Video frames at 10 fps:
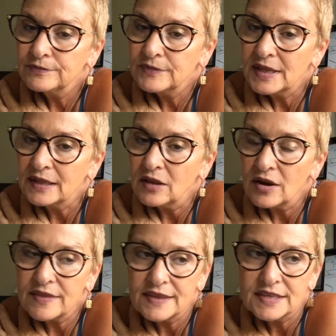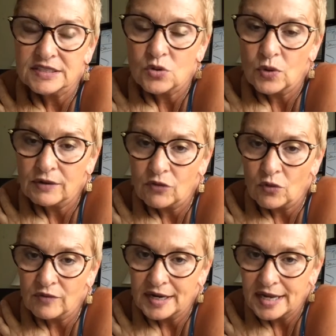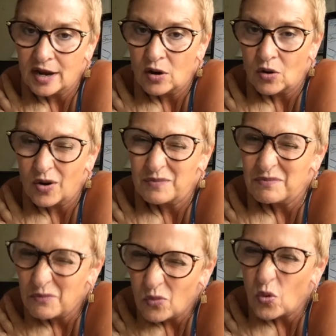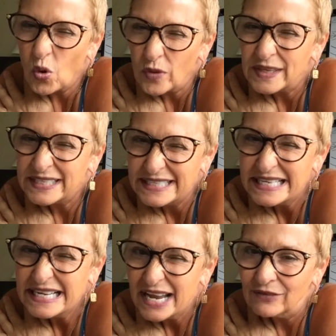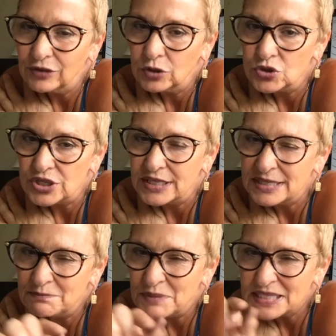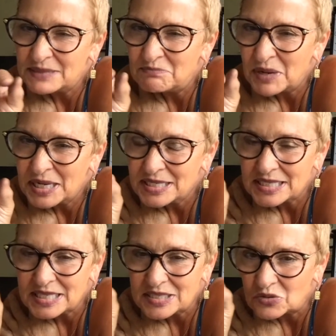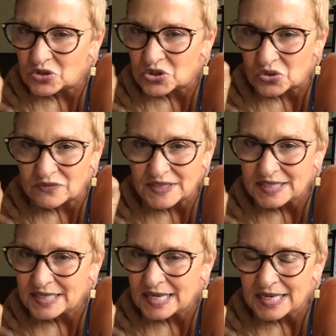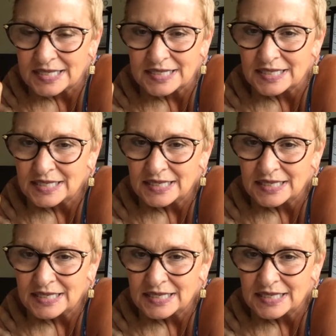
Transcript: And a lot of things that's going on right now are more on the de-evolution, these bits and bytes, these little surface things.